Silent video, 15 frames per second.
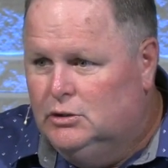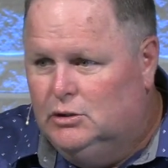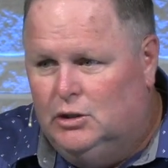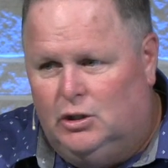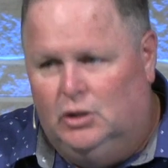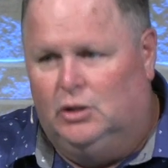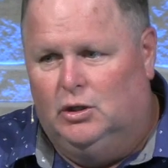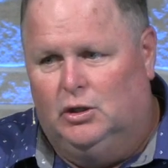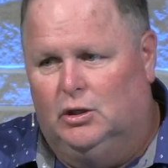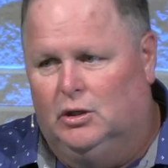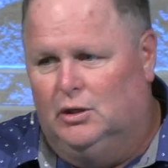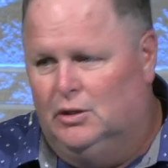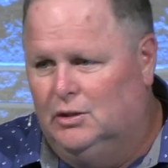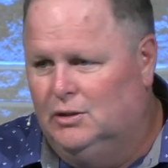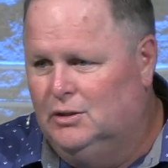Oh,
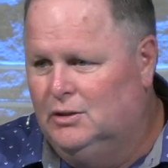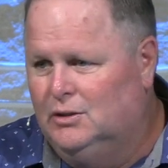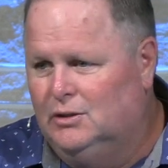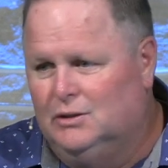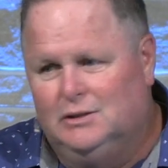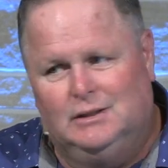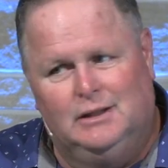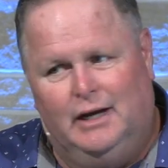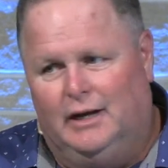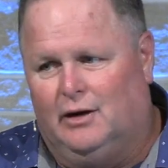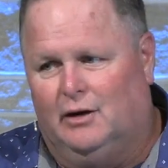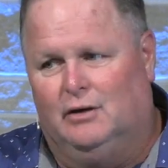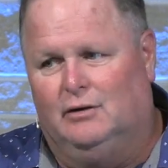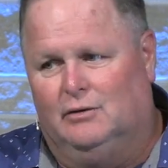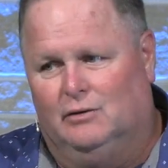that
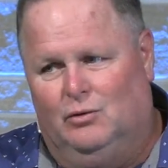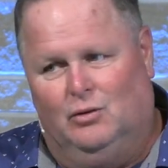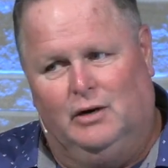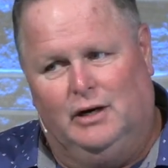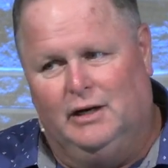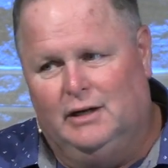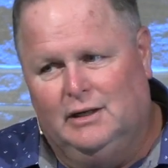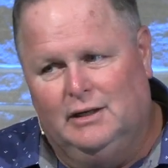hurt, Lori.